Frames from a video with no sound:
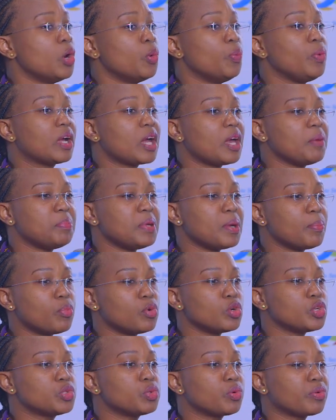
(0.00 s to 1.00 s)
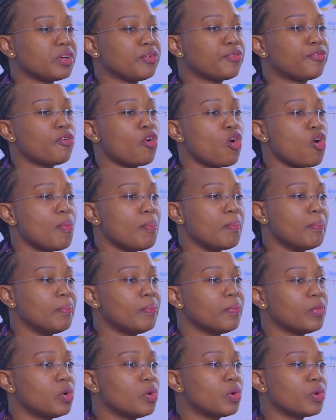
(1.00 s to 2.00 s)
we can be able to
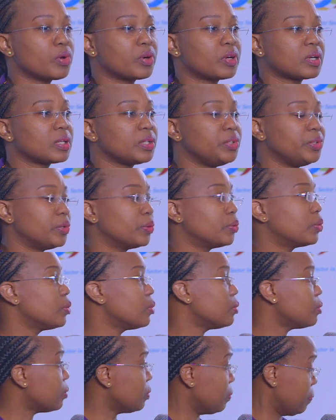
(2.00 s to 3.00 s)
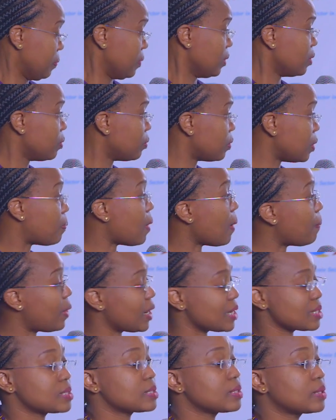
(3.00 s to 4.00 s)
reform or,
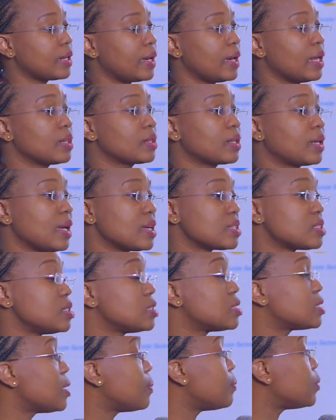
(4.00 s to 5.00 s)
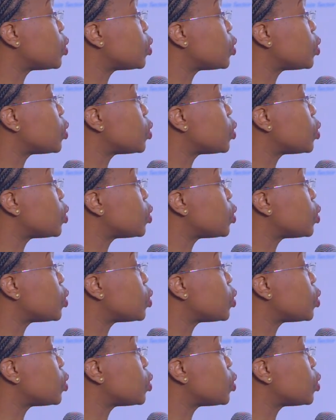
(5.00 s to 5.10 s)
repurpose the healthcare system